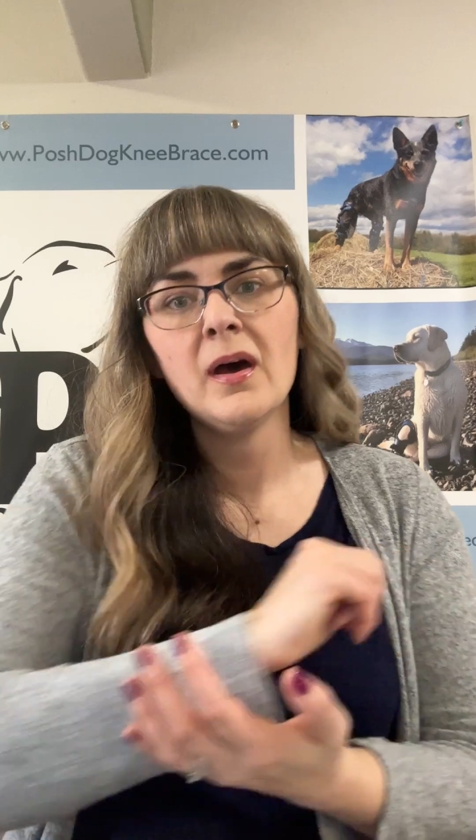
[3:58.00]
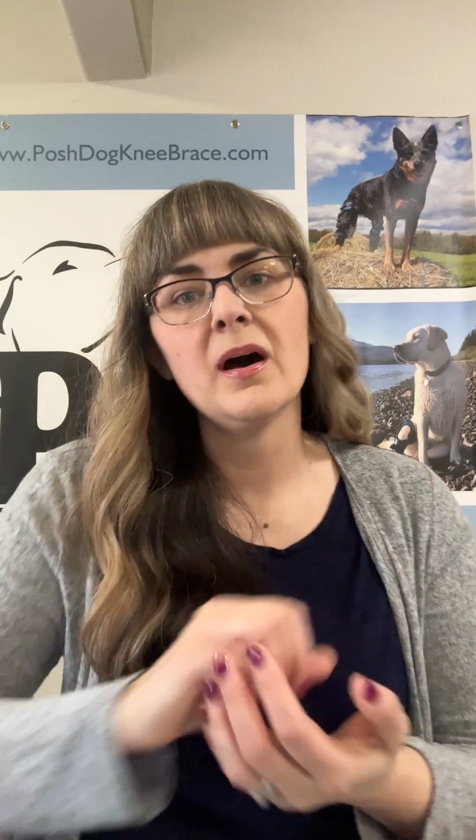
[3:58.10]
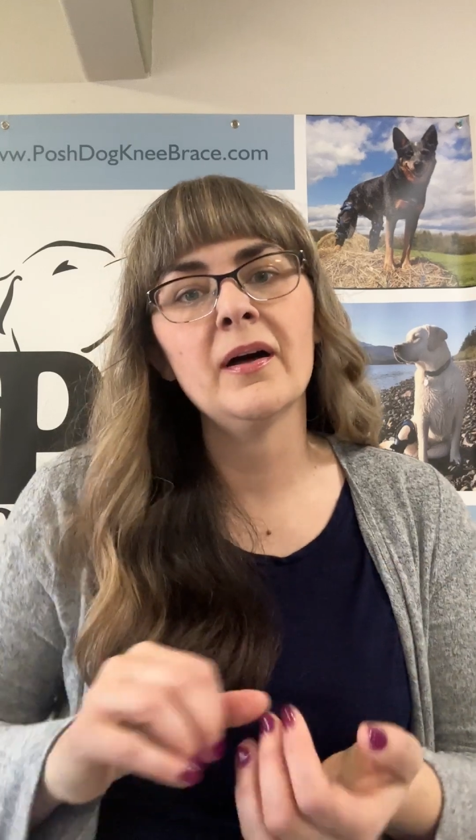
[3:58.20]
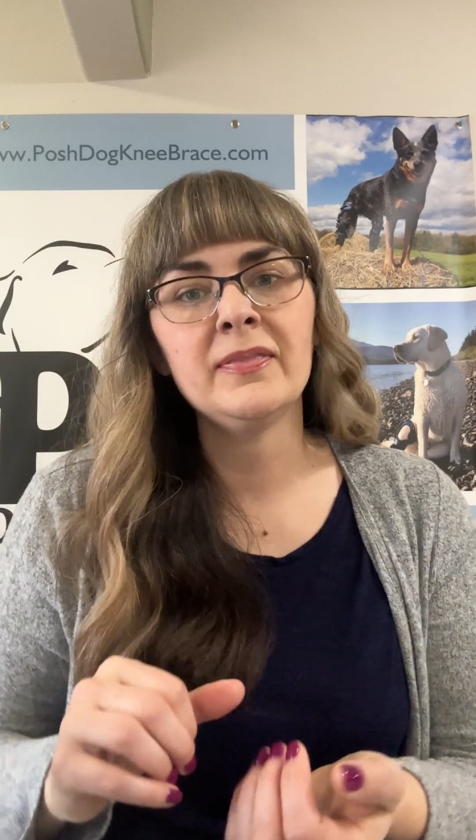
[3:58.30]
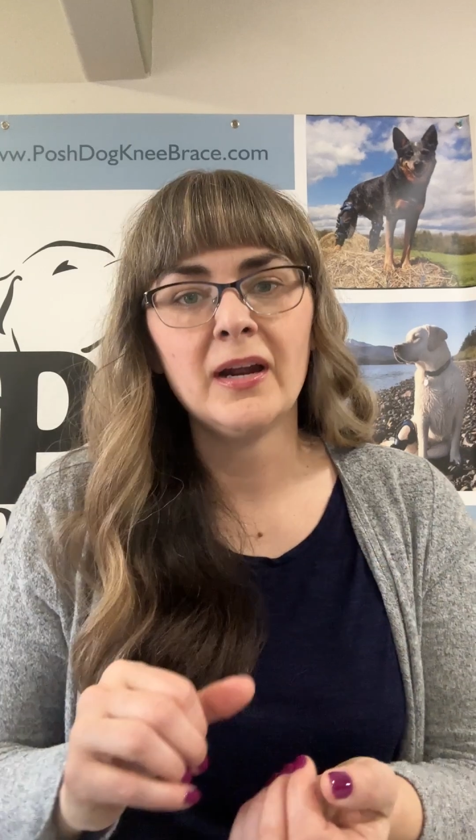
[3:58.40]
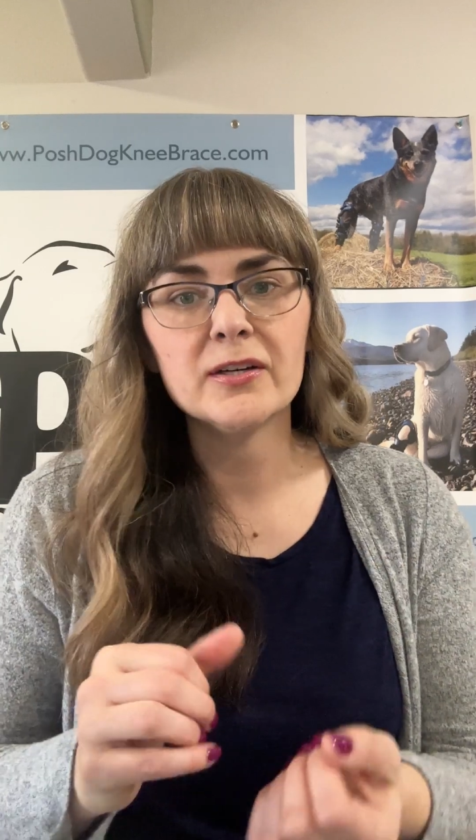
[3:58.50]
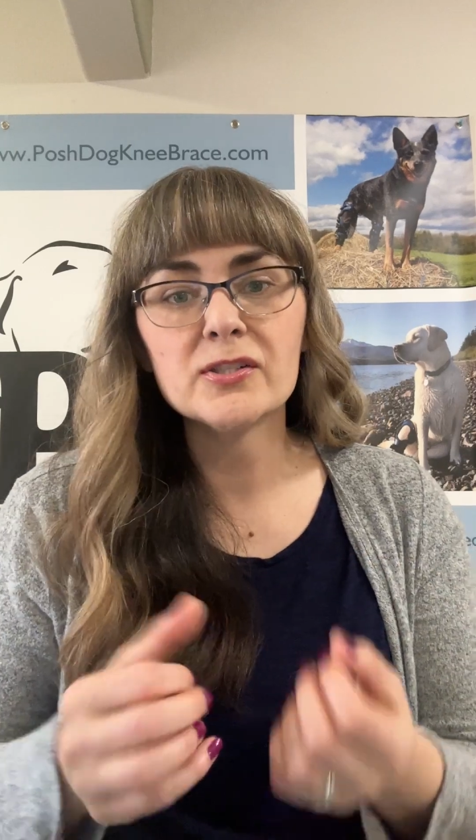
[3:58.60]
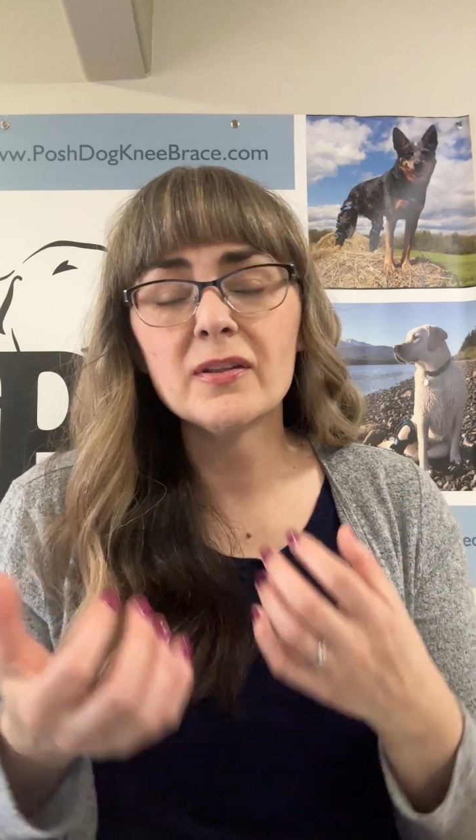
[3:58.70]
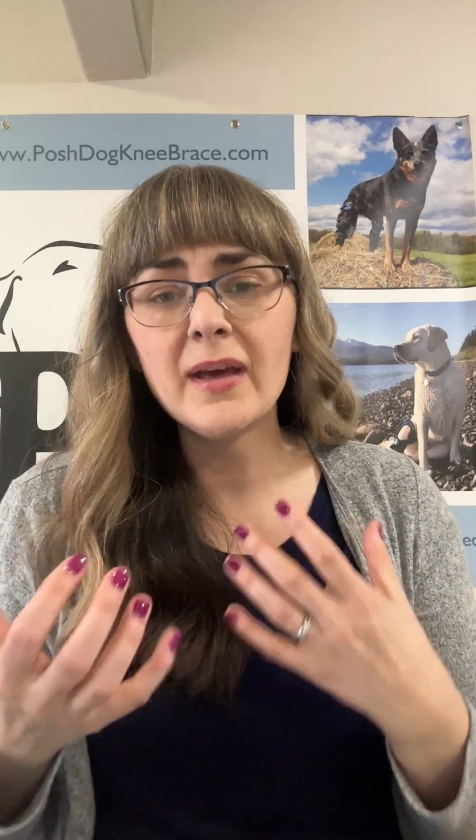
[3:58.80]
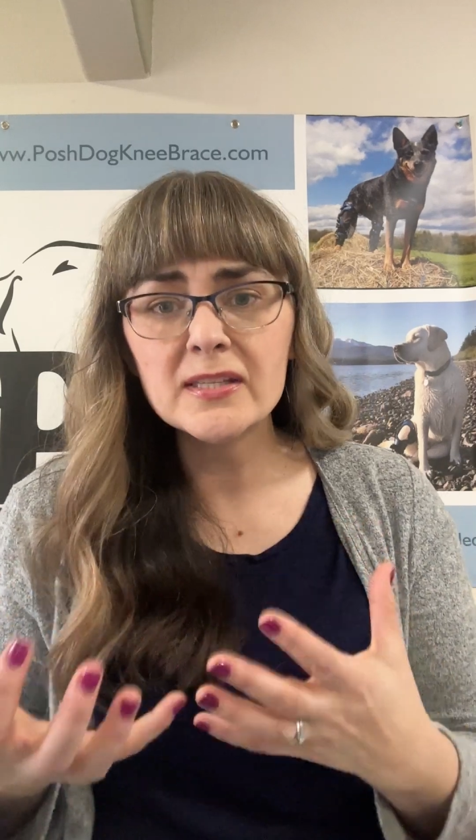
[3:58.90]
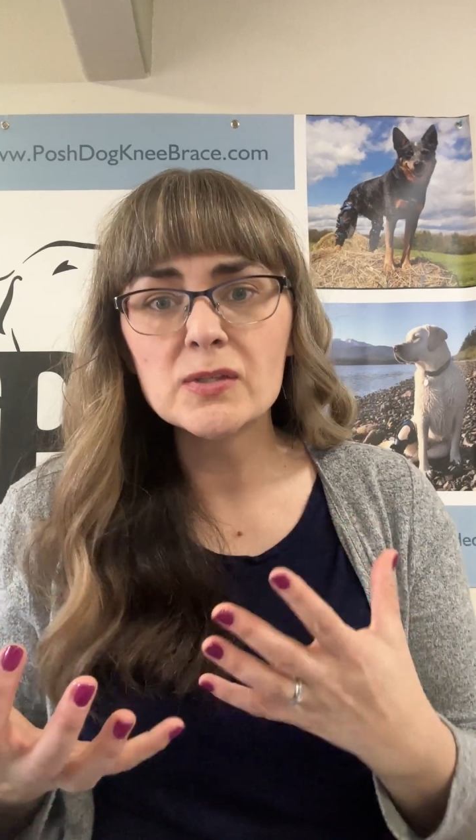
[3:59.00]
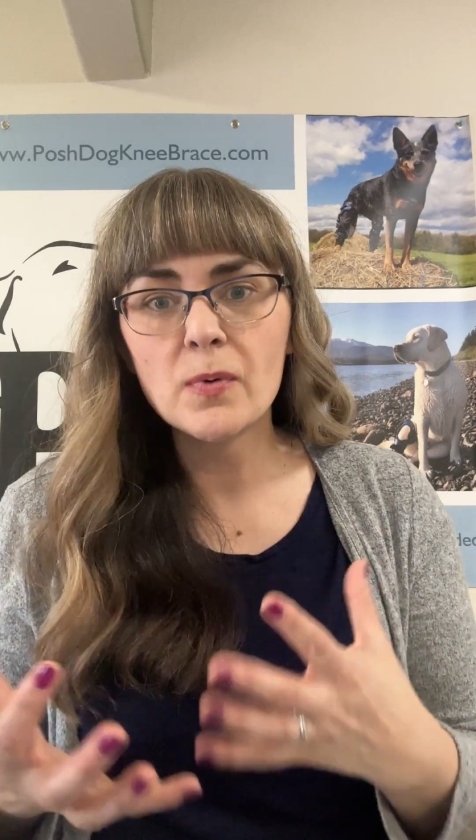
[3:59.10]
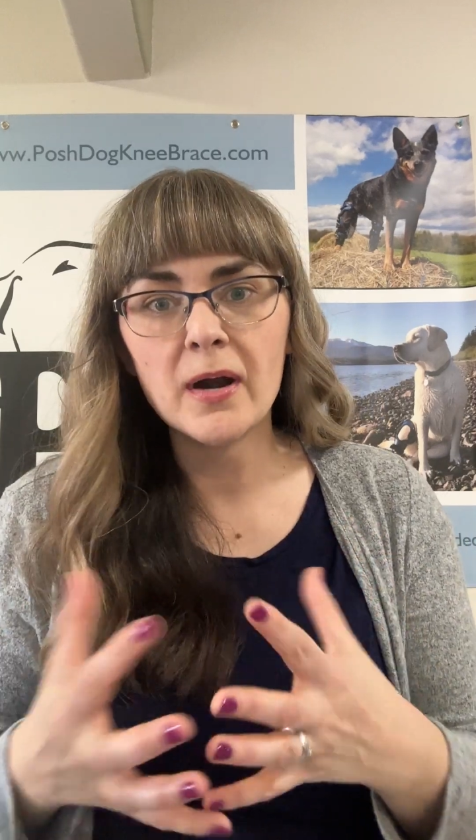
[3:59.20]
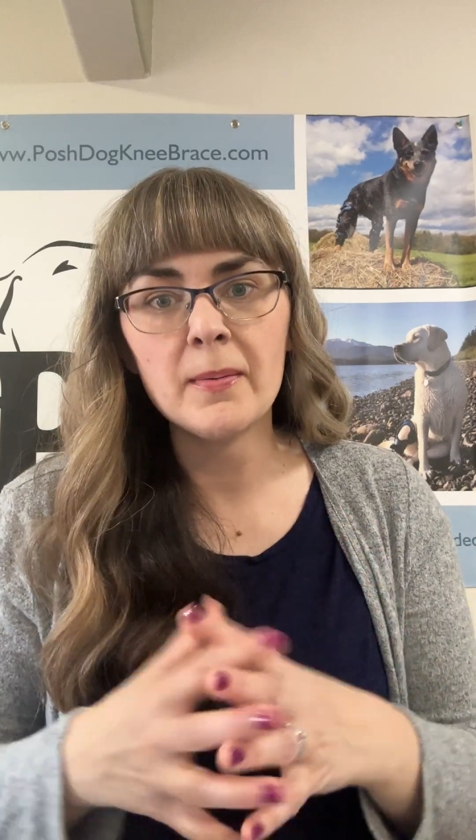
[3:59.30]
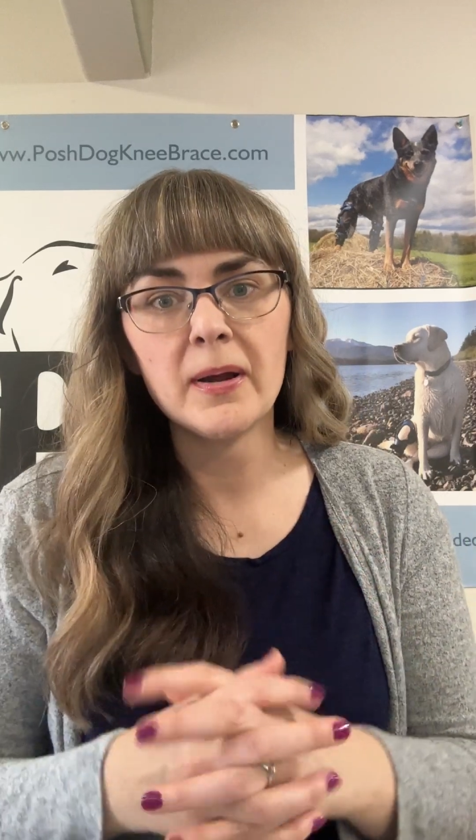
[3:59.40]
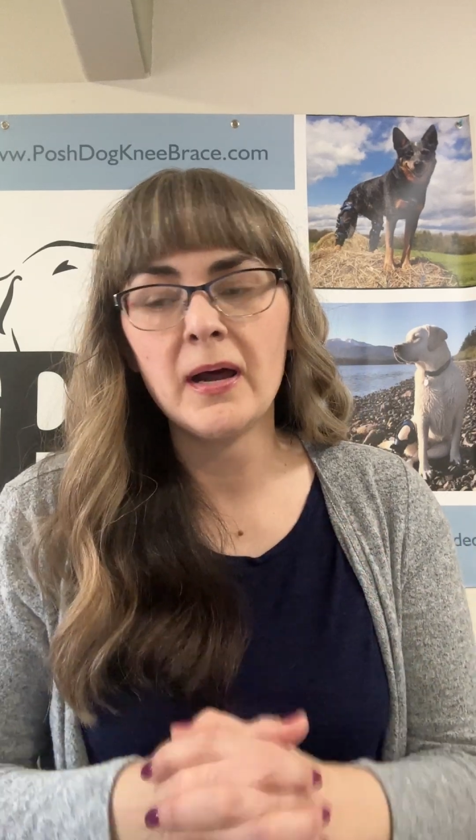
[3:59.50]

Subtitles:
on there. So that's where